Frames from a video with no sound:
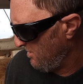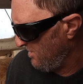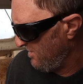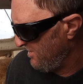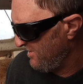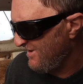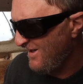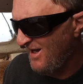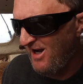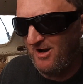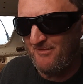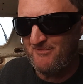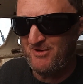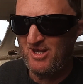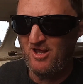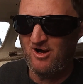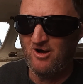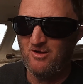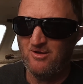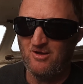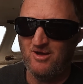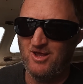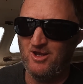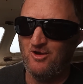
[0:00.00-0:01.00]
Yeah, I mean,
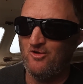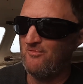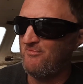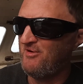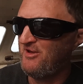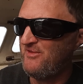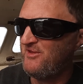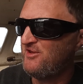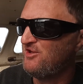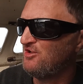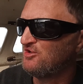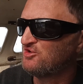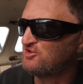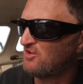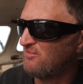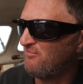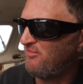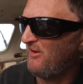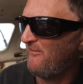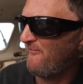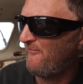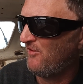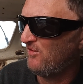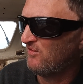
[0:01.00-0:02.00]
it'll be the usual
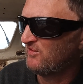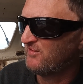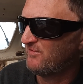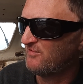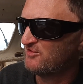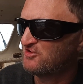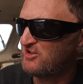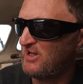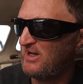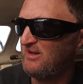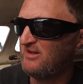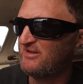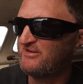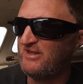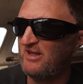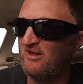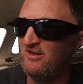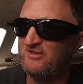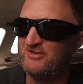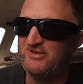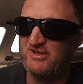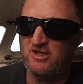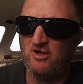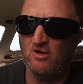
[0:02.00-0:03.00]
pitfalls with trailer
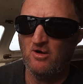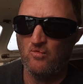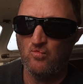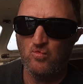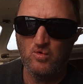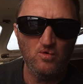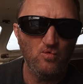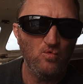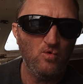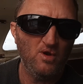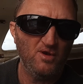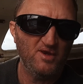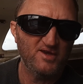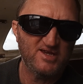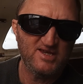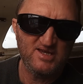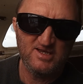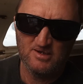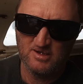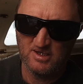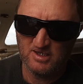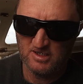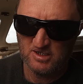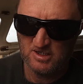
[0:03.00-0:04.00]
sailors here. I will want a
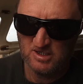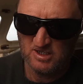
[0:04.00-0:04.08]
keeler